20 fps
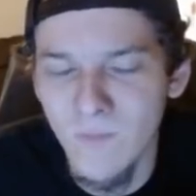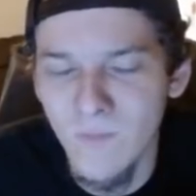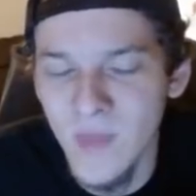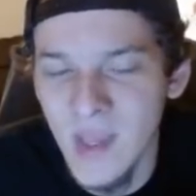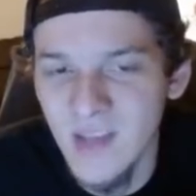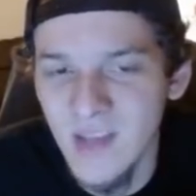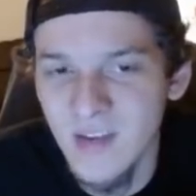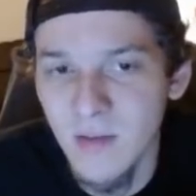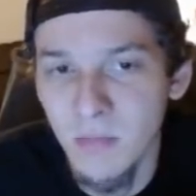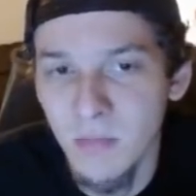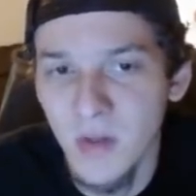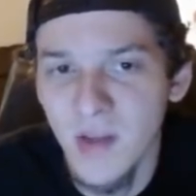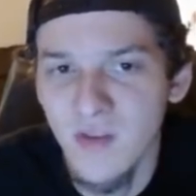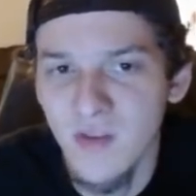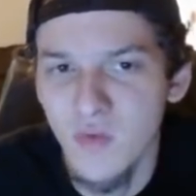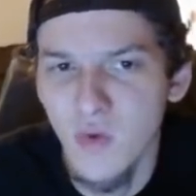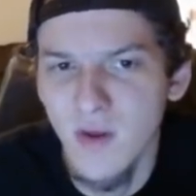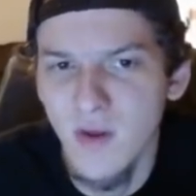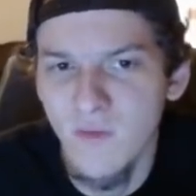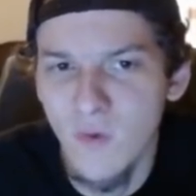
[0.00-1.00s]
He did play
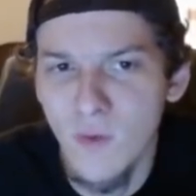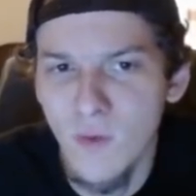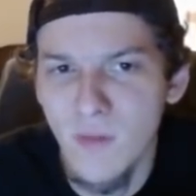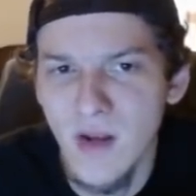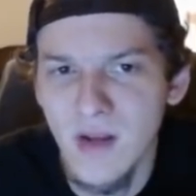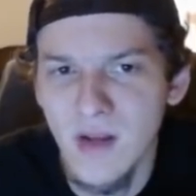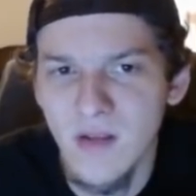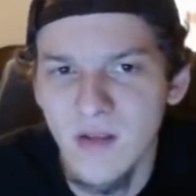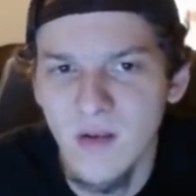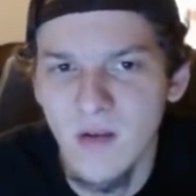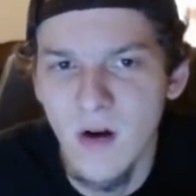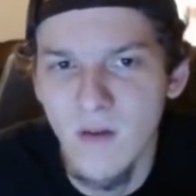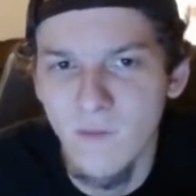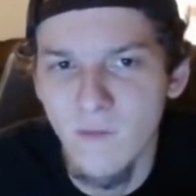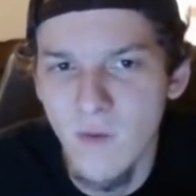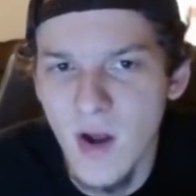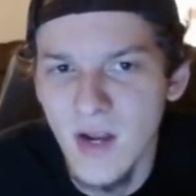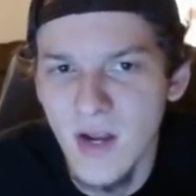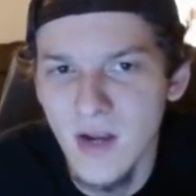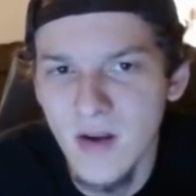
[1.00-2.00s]
24 minutes on
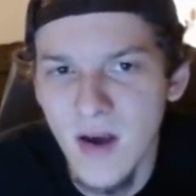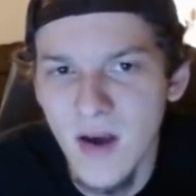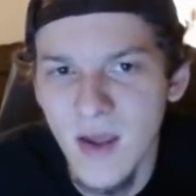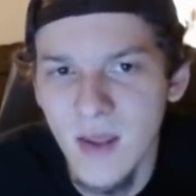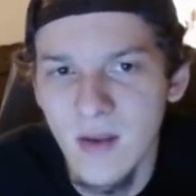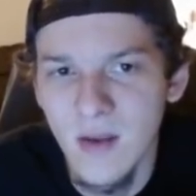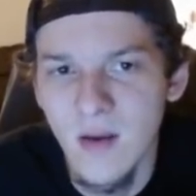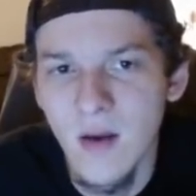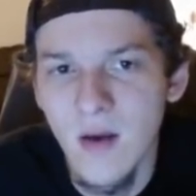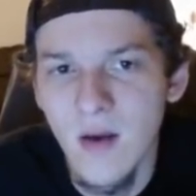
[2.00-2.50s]
Friday night